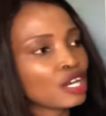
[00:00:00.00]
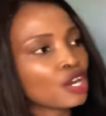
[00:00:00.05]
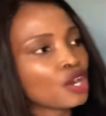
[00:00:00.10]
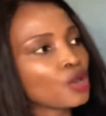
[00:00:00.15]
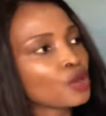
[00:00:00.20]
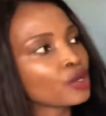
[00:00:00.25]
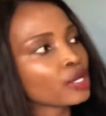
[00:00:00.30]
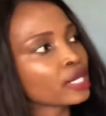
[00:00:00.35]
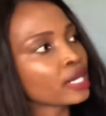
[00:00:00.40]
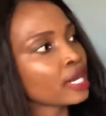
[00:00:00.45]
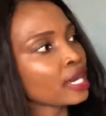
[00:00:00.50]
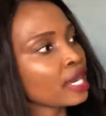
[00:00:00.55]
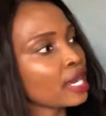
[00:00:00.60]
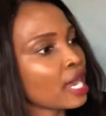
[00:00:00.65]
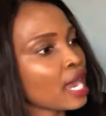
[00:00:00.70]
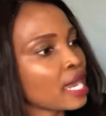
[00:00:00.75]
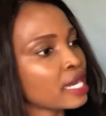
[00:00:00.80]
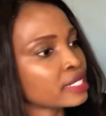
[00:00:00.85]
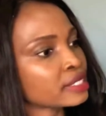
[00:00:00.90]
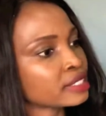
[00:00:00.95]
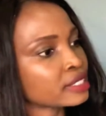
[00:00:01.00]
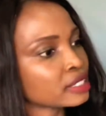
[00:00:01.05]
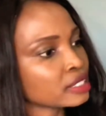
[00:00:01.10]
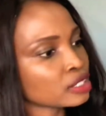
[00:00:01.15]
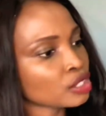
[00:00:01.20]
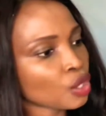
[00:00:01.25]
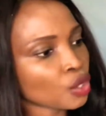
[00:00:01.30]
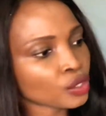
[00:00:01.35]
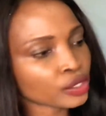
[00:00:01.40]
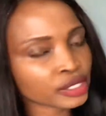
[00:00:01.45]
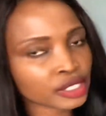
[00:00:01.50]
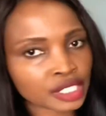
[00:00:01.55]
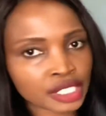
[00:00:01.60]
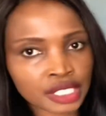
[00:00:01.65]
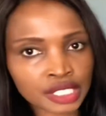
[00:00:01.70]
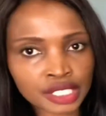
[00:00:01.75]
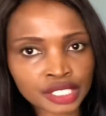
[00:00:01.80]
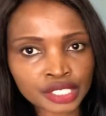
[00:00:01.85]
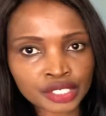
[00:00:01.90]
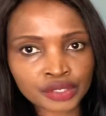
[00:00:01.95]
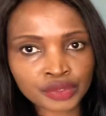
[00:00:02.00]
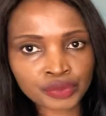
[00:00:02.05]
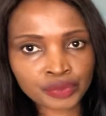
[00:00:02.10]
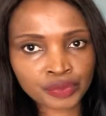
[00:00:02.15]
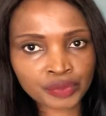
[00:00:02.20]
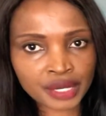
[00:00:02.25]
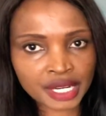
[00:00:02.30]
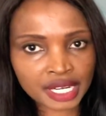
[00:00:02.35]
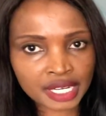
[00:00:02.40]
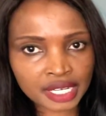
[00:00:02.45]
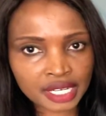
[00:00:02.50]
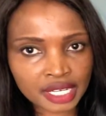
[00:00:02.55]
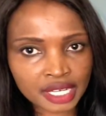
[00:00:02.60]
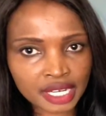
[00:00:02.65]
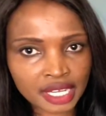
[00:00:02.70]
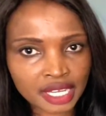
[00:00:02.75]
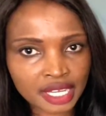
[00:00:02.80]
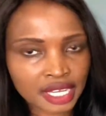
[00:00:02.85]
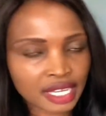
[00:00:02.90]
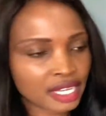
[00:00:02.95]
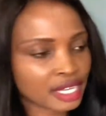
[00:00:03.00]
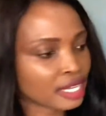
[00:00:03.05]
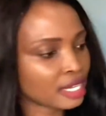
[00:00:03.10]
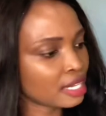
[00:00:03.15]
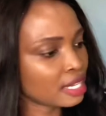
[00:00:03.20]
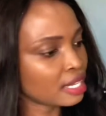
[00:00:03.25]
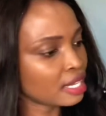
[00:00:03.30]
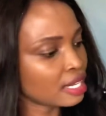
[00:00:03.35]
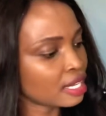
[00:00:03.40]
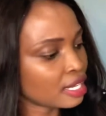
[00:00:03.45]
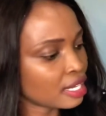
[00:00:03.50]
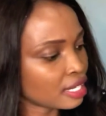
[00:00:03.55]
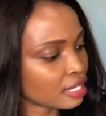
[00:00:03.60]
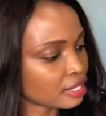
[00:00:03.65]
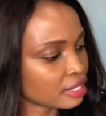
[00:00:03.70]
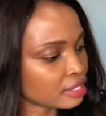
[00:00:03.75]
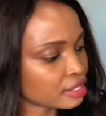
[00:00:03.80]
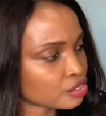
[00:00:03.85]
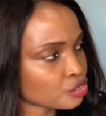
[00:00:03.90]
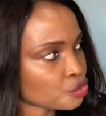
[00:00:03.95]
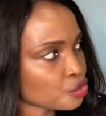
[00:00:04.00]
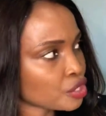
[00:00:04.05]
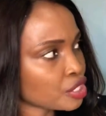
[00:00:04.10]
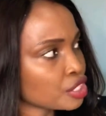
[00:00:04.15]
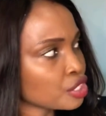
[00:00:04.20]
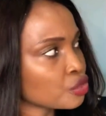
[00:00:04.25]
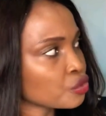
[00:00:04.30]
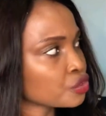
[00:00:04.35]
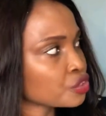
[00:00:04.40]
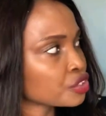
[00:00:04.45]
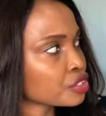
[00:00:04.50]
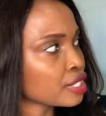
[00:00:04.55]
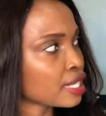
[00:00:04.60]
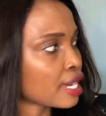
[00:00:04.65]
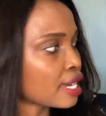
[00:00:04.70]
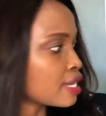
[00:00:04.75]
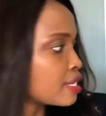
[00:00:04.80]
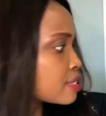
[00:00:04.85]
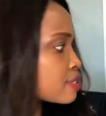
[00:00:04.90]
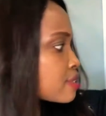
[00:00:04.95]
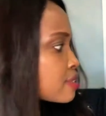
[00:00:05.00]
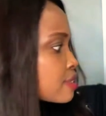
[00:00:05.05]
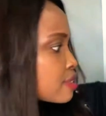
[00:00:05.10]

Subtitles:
Okay, I did order a green, and this green looks nice.